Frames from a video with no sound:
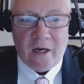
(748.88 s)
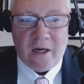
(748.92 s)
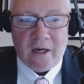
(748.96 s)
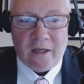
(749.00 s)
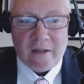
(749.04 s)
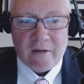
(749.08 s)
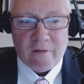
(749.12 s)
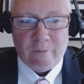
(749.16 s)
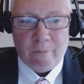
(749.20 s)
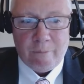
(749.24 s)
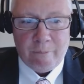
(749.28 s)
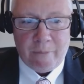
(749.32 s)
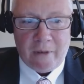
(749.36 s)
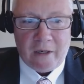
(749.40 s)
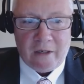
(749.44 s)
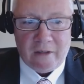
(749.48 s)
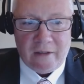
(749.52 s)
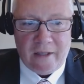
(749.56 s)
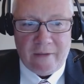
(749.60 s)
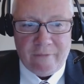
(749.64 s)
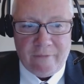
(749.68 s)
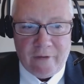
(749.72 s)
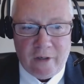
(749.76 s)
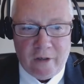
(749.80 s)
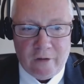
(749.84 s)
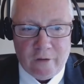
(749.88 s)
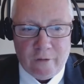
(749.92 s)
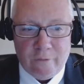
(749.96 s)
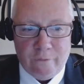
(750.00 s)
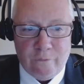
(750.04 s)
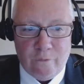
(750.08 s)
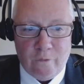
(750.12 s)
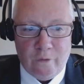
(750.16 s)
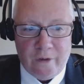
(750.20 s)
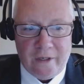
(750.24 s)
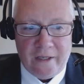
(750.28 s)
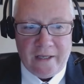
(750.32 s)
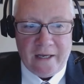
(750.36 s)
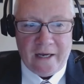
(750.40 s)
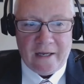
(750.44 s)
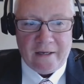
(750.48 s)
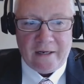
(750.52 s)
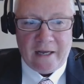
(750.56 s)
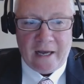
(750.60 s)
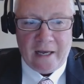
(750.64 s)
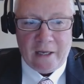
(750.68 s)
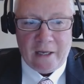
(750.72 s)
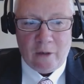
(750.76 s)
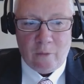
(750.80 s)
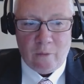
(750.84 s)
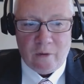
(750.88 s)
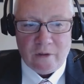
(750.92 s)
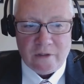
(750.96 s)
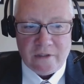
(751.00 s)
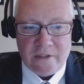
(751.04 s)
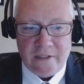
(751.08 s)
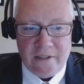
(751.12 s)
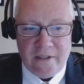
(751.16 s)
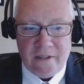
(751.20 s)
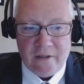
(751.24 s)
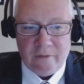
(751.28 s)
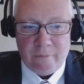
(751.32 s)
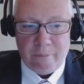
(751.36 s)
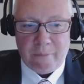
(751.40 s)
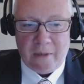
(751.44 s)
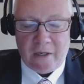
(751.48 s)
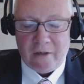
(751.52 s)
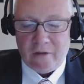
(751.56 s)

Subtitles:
About 1,140 got IORT,